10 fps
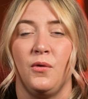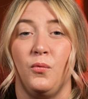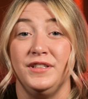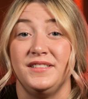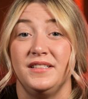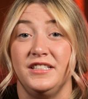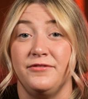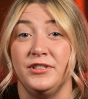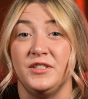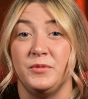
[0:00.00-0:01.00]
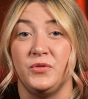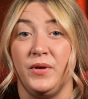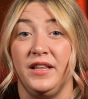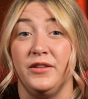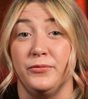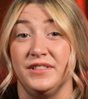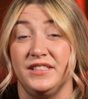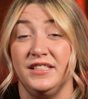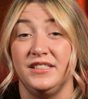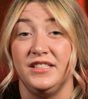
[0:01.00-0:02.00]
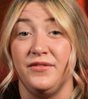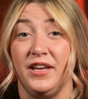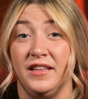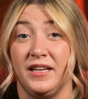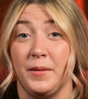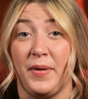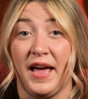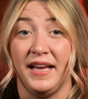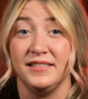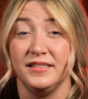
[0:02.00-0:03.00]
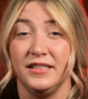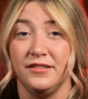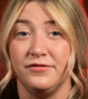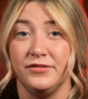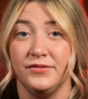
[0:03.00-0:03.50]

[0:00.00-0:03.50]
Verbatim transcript: What's the difference between the resistive and the capacitive?